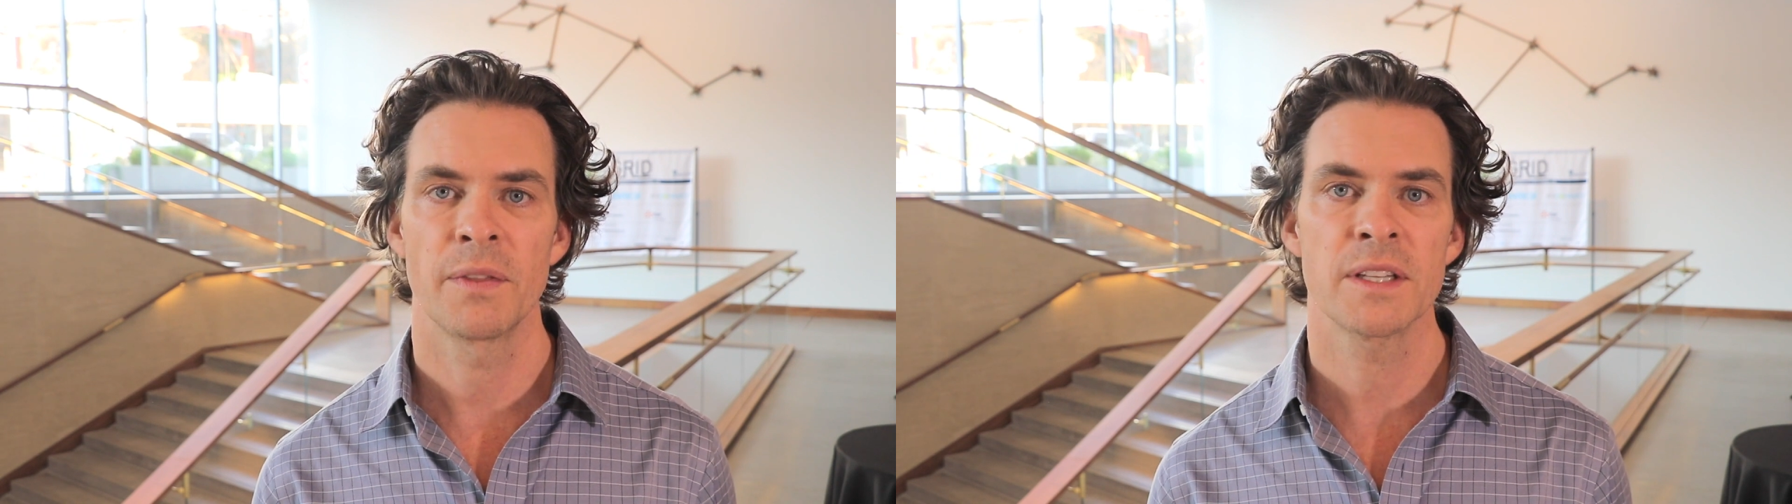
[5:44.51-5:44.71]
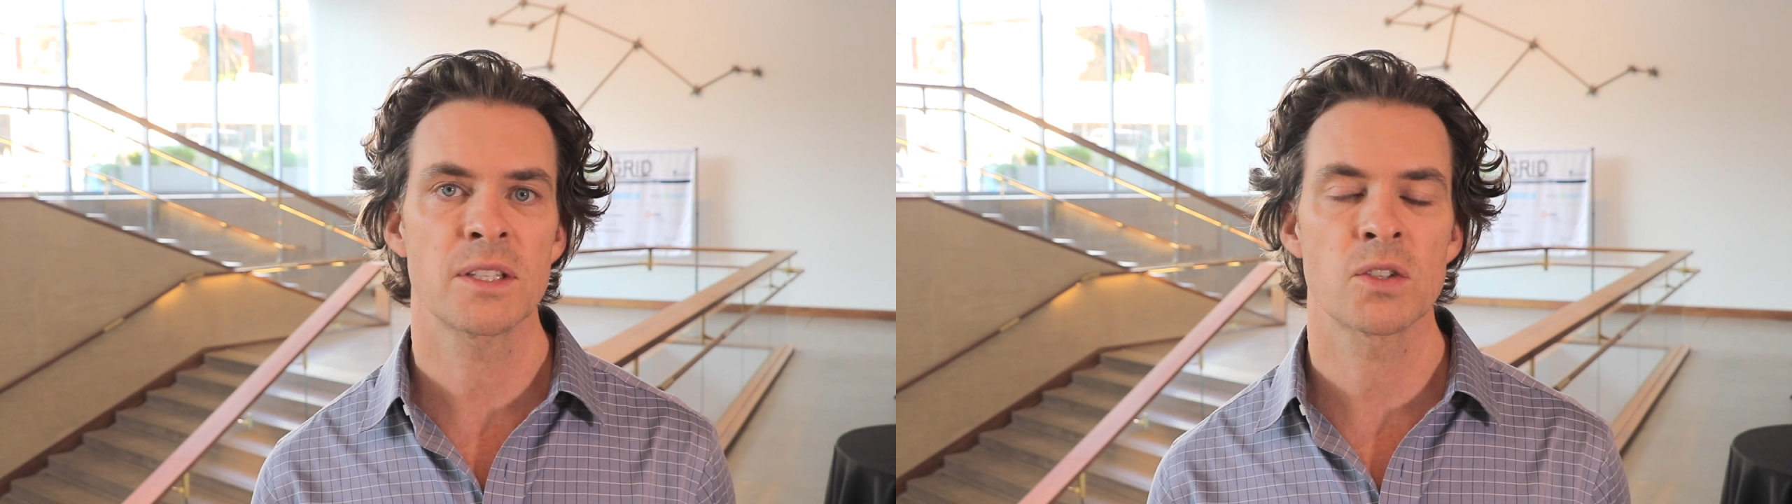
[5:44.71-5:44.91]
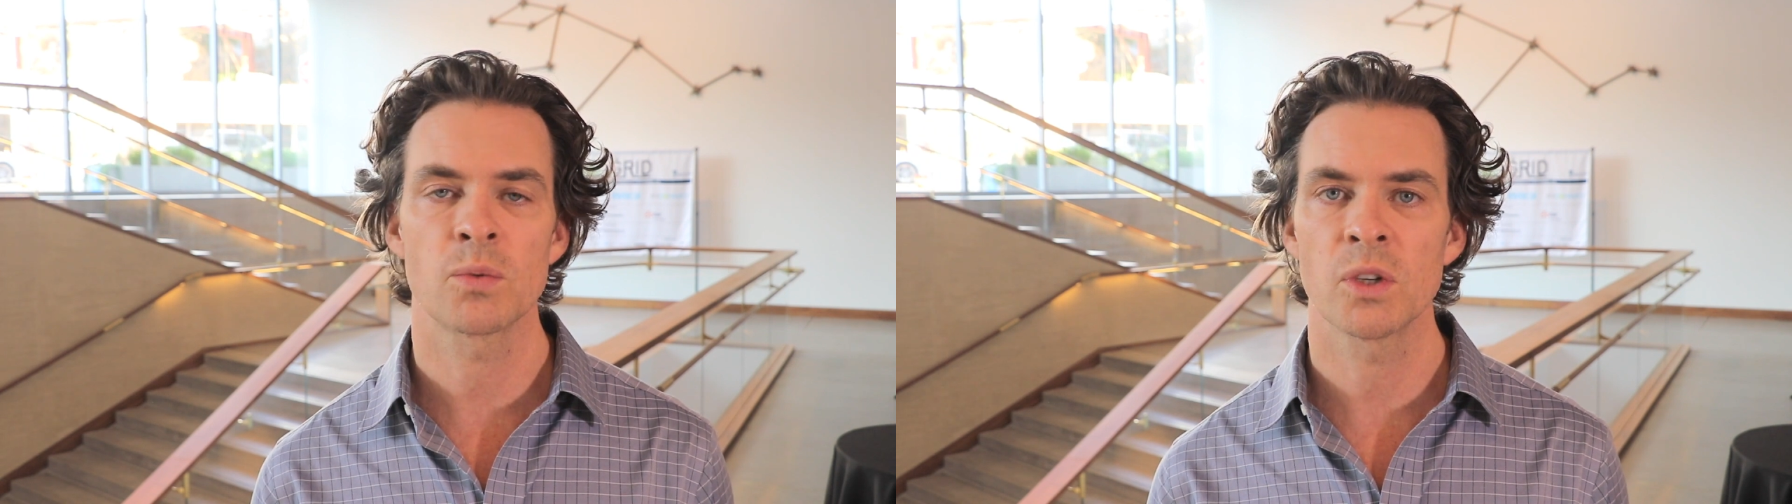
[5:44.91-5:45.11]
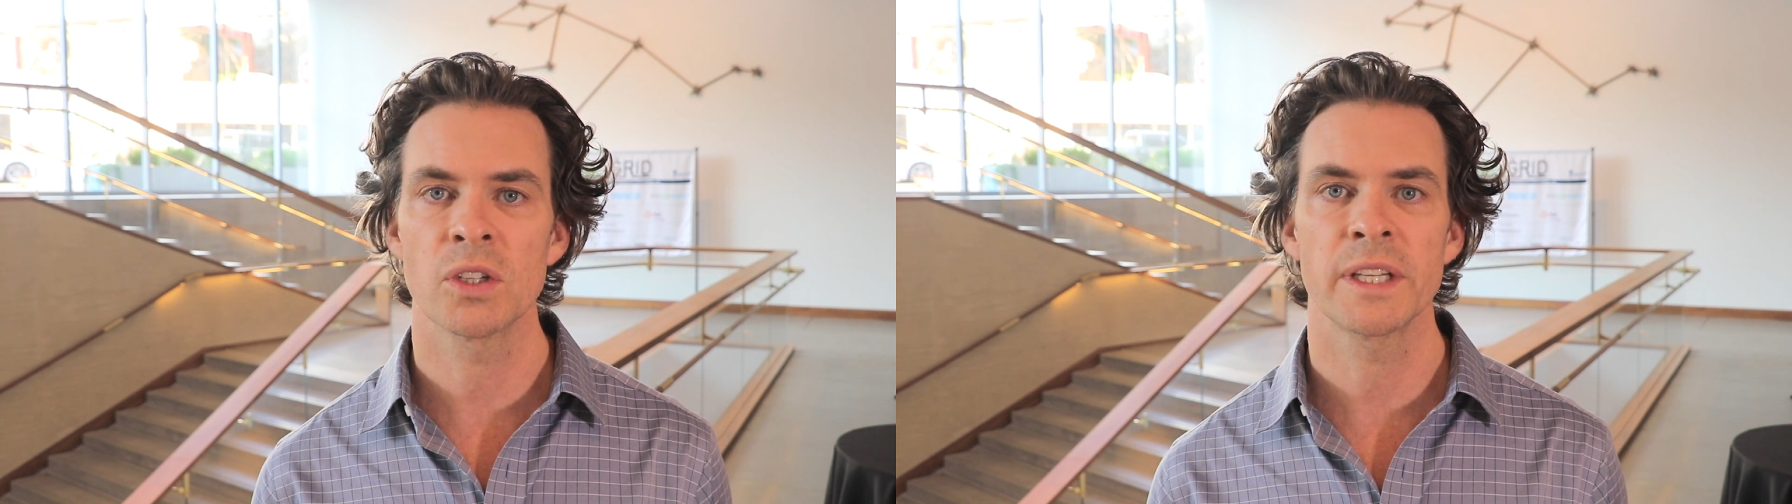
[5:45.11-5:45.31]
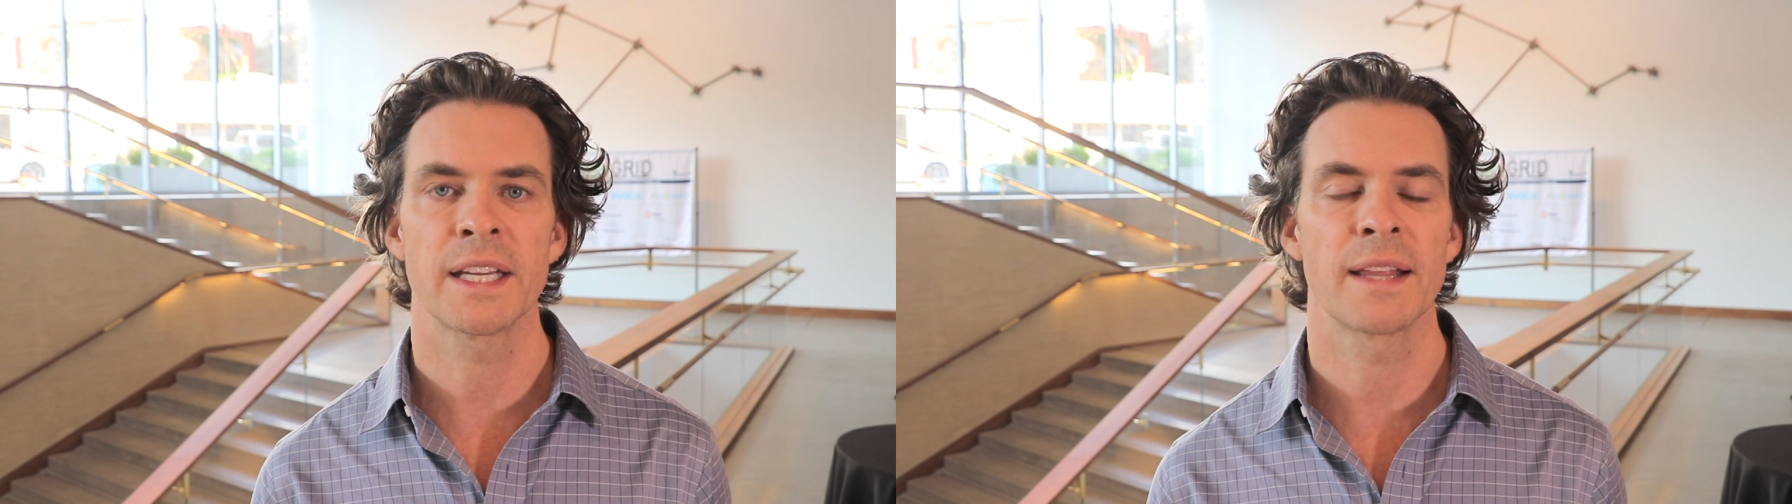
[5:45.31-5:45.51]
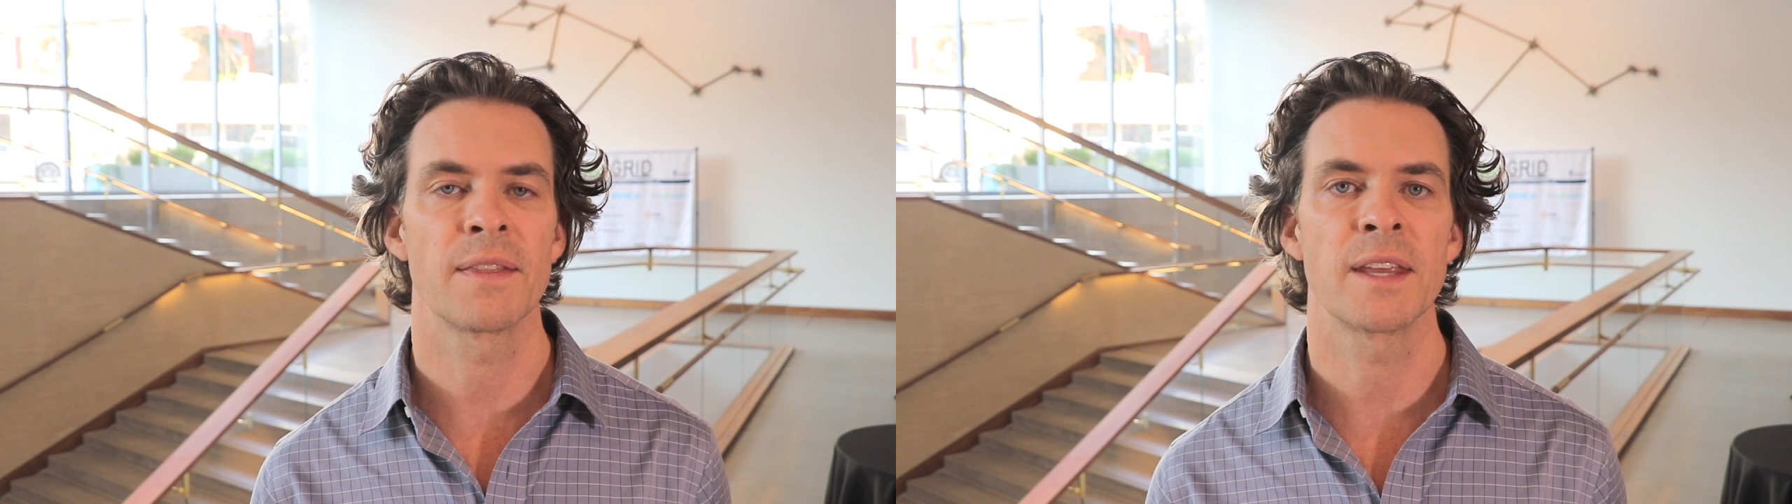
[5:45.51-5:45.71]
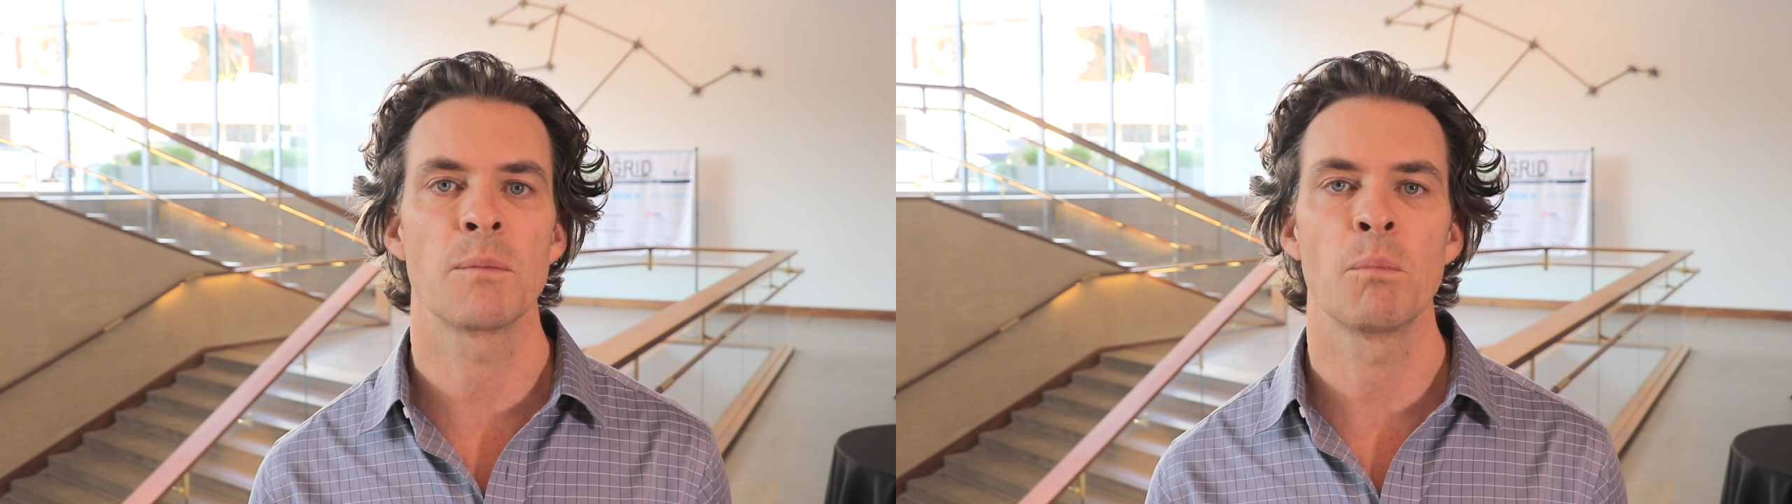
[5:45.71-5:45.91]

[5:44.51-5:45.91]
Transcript: This is really the